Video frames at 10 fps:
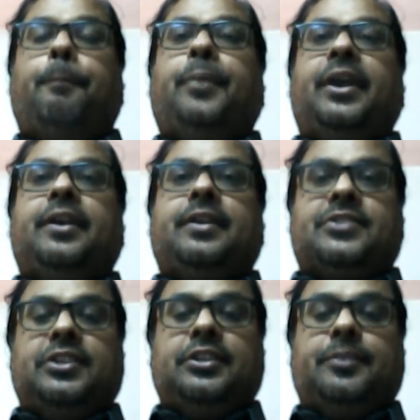
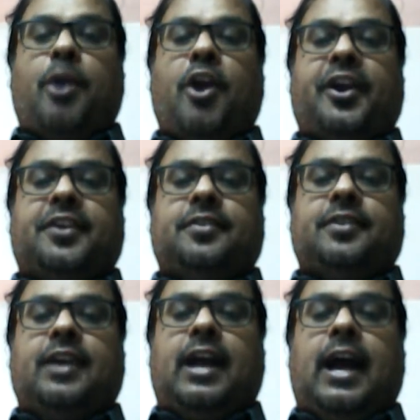pre-testing the product
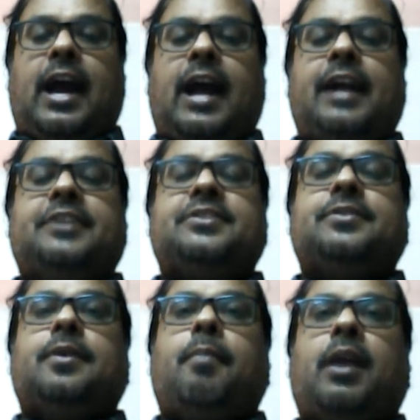and its
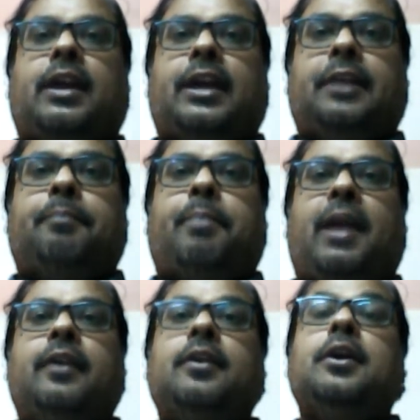marketing
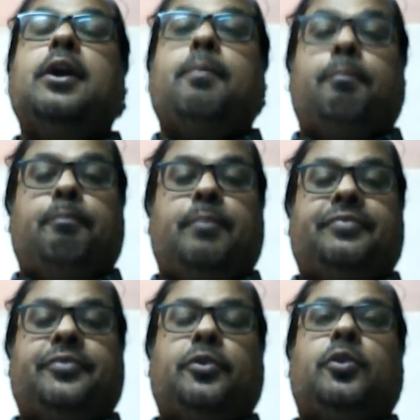plan
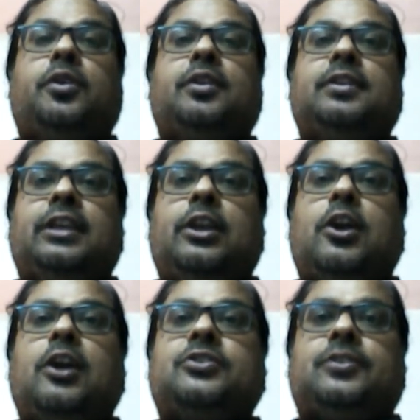before the
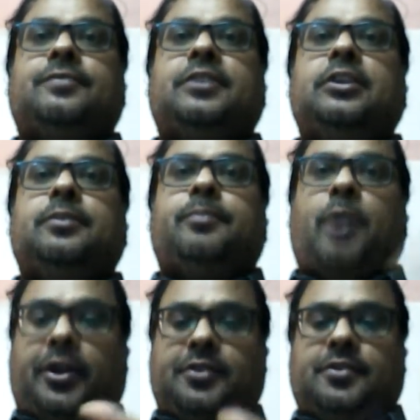launch of the
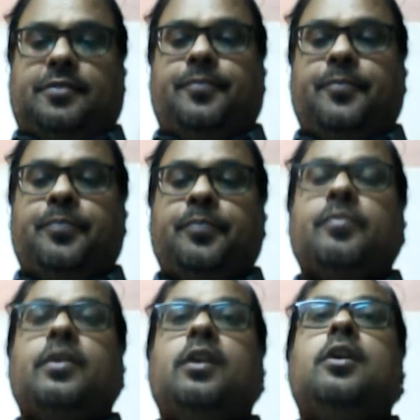product.
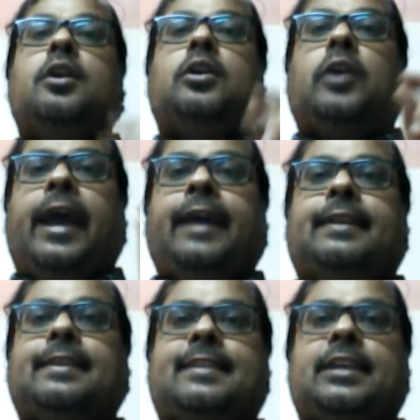Now, eighth
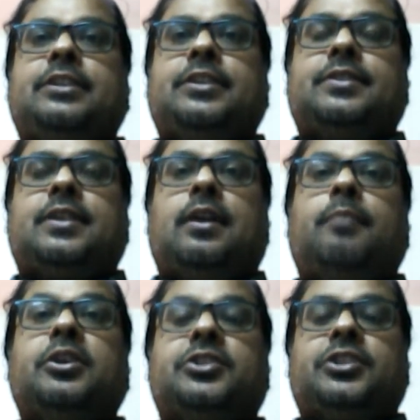stage is
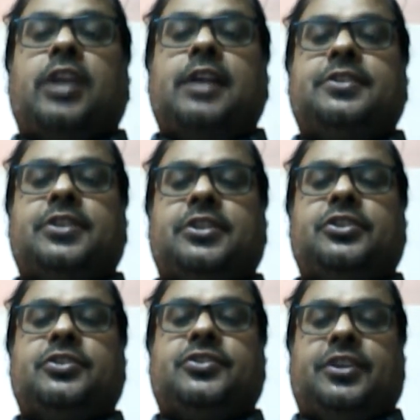
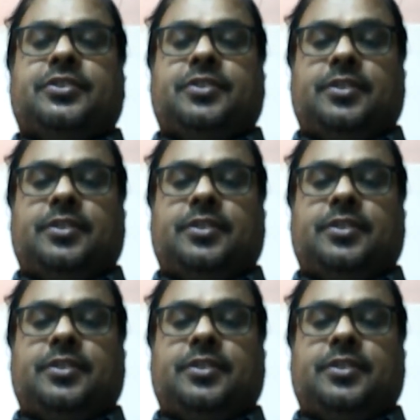commercialization stage.